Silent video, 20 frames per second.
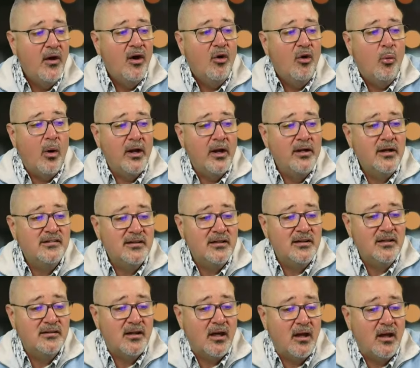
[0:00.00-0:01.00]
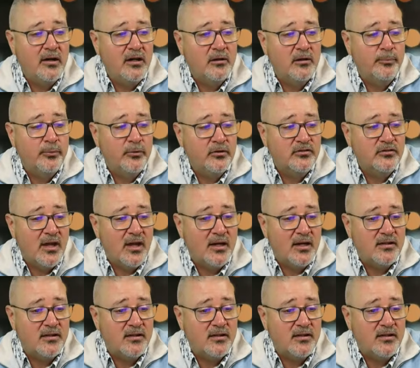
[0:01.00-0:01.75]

Once it is 100%